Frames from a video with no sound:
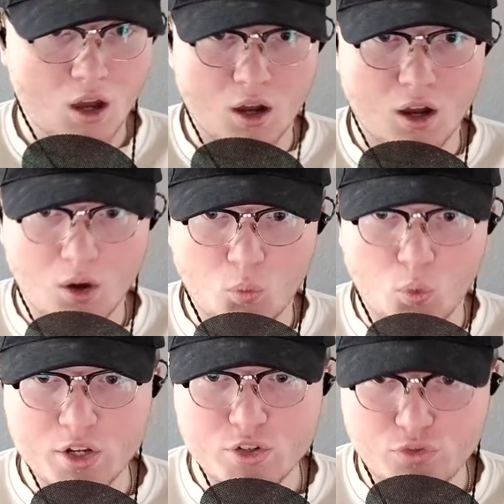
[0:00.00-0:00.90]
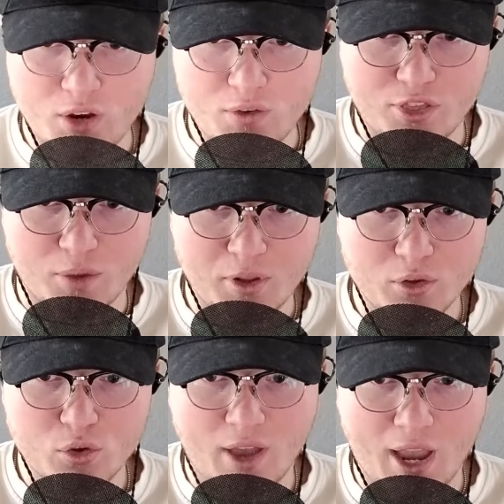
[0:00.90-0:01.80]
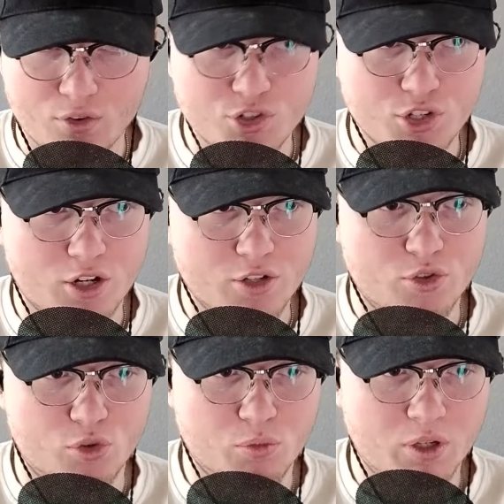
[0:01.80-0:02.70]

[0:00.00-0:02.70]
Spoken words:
What is your favorite thumbnail you've ever seen on YouTube?